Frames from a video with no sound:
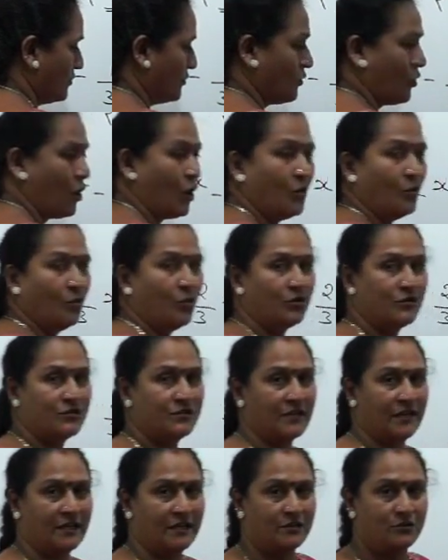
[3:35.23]
on both
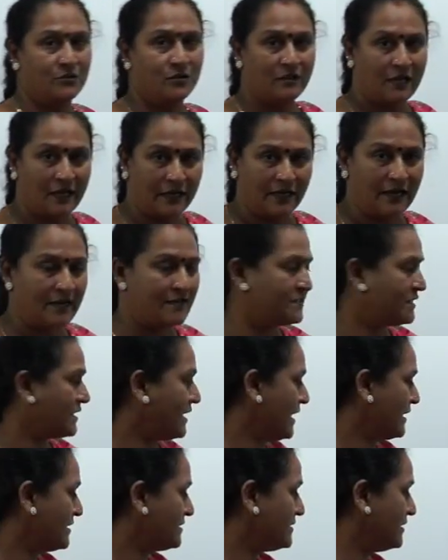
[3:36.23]
sides. So that gets
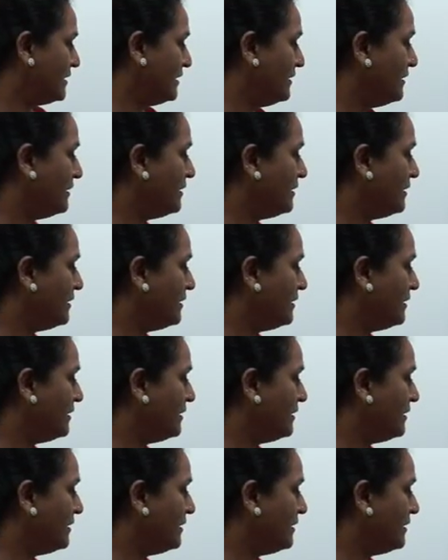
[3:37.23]
cancelled,